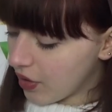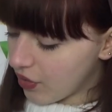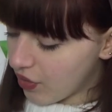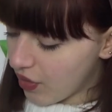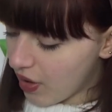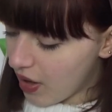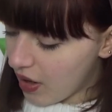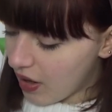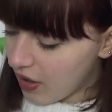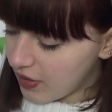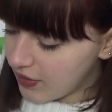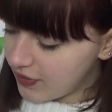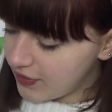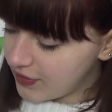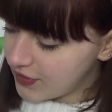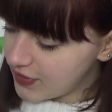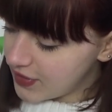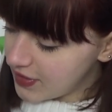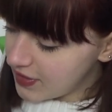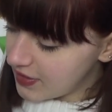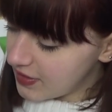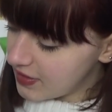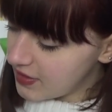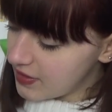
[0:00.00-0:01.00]

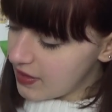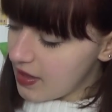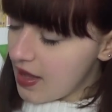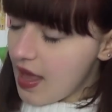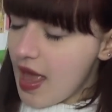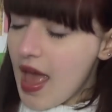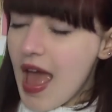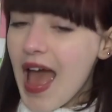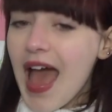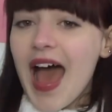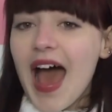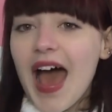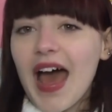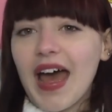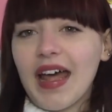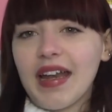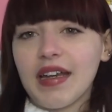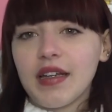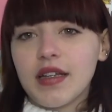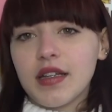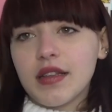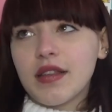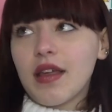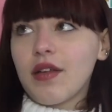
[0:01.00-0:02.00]
Crafts.
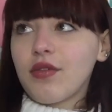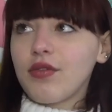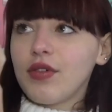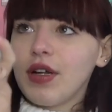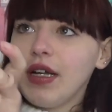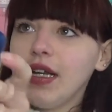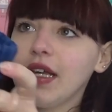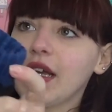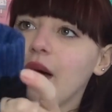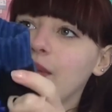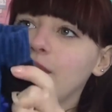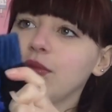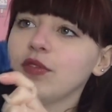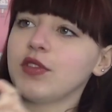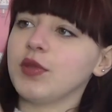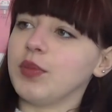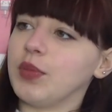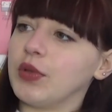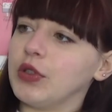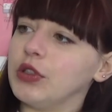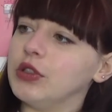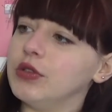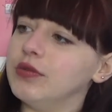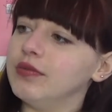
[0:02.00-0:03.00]
And they're really
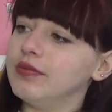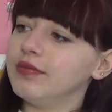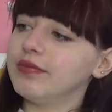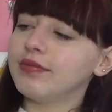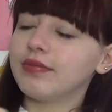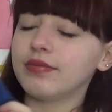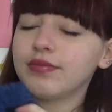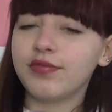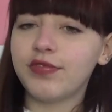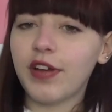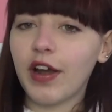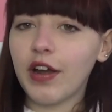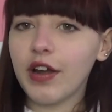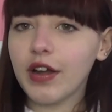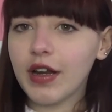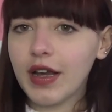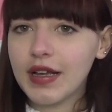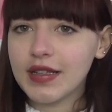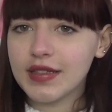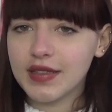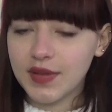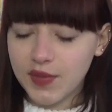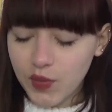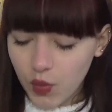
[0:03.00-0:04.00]
comfortable. Very
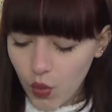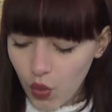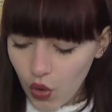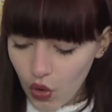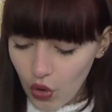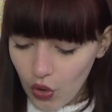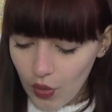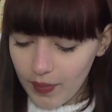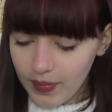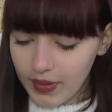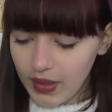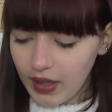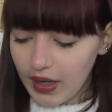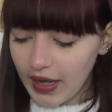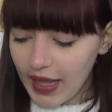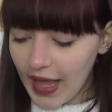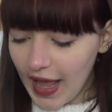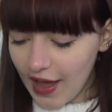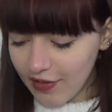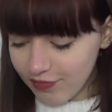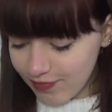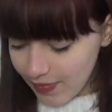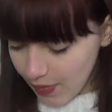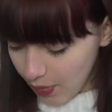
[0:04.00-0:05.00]
nice and warm. I
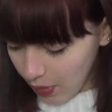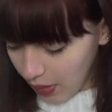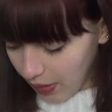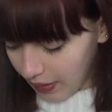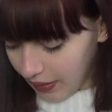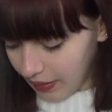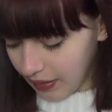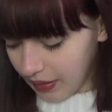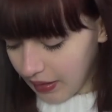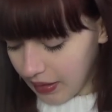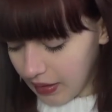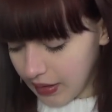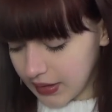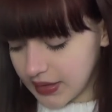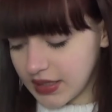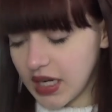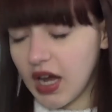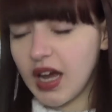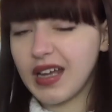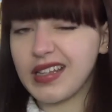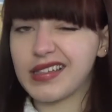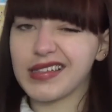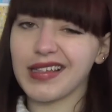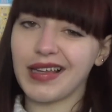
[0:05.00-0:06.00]
have been wearing
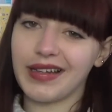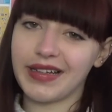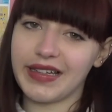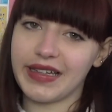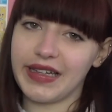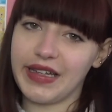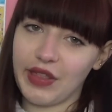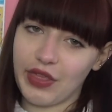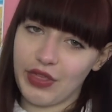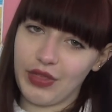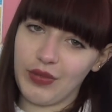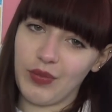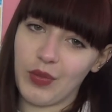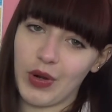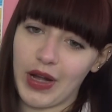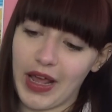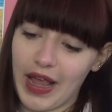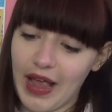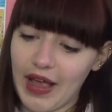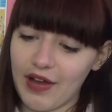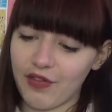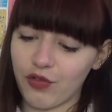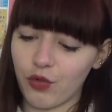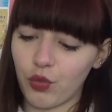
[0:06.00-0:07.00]
tights underneath them when I
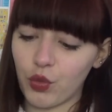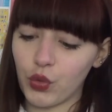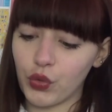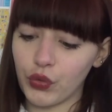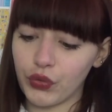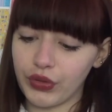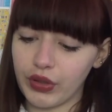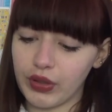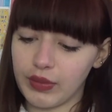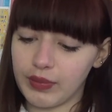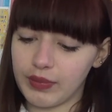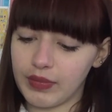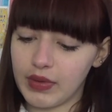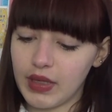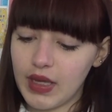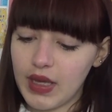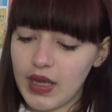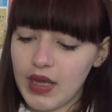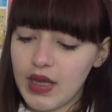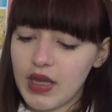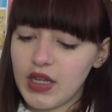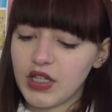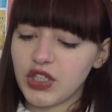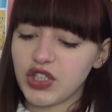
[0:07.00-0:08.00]
have worn them
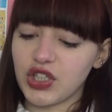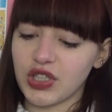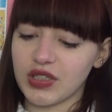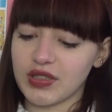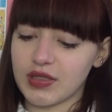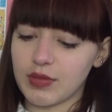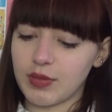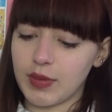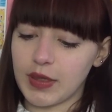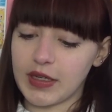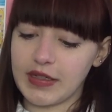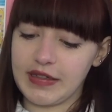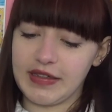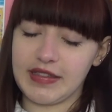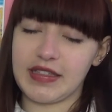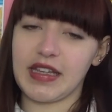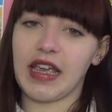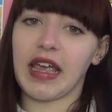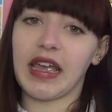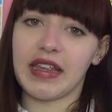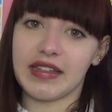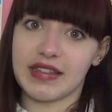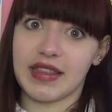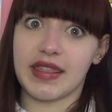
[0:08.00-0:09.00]
just because
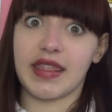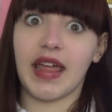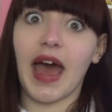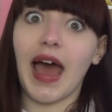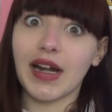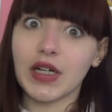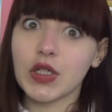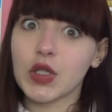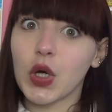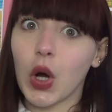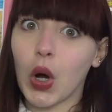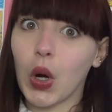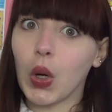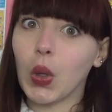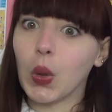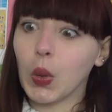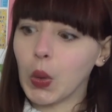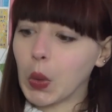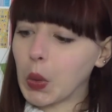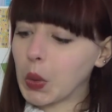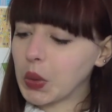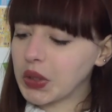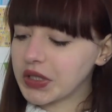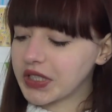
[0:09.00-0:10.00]
it is that
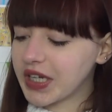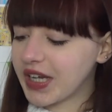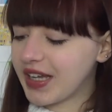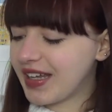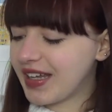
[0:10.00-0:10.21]
cold.